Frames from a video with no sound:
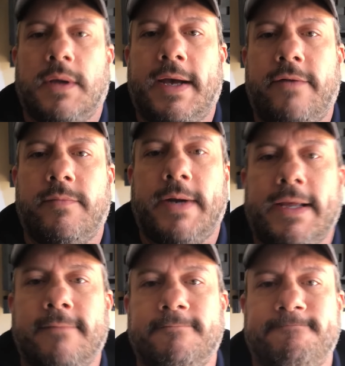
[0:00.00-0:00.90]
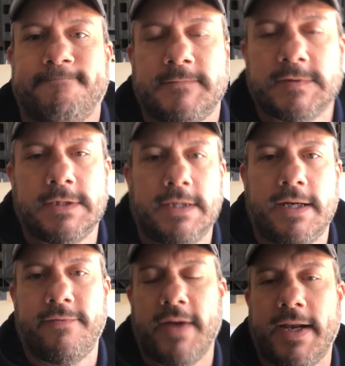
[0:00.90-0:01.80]
Hi everybody.
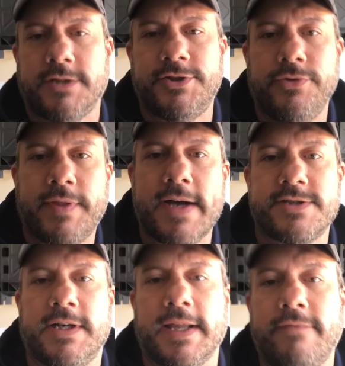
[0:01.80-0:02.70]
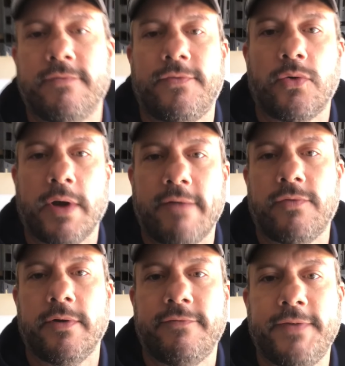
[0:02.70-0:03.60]
I've got a 2011 Ford
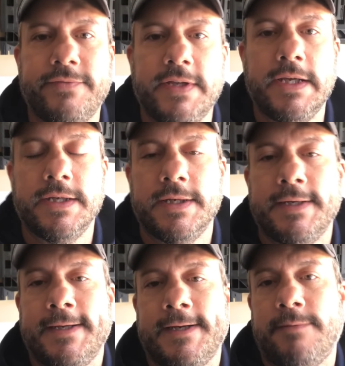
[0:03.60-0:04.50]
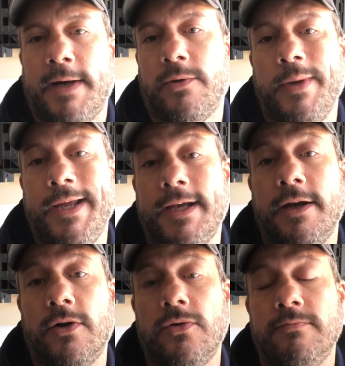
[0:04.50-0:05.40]
F-150. About a week
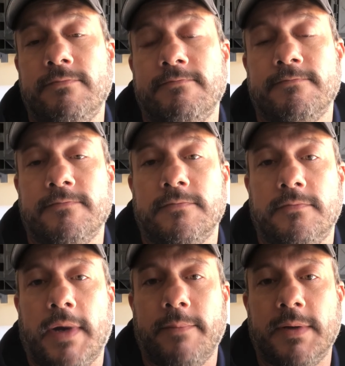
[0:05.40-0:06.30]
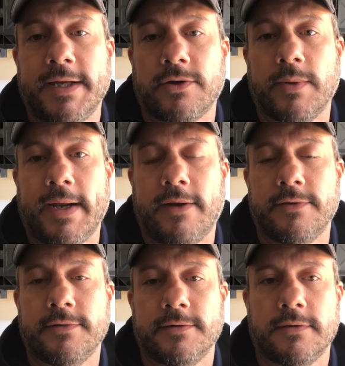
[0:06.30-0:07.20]
ago, my blinker went
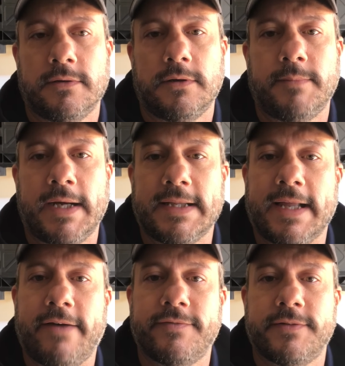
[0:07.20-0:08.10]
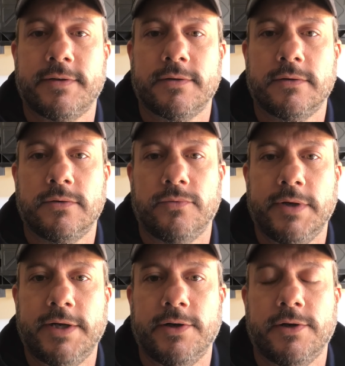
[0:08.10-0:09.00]
out on my left
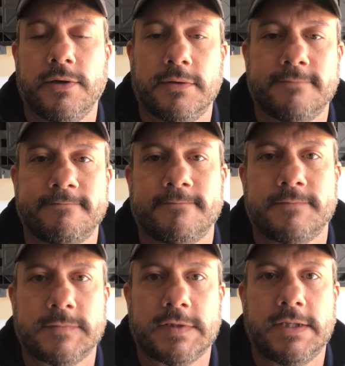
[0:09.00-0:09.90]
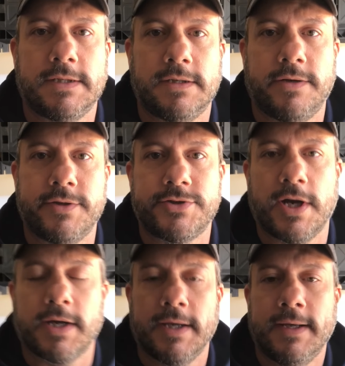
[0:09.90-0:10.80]
rear of the
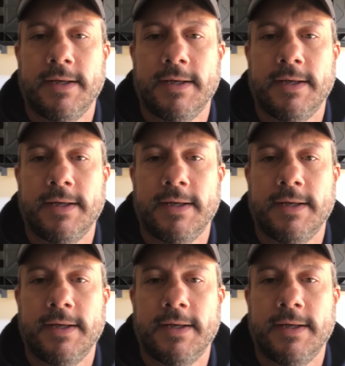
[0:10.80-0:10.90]
truck.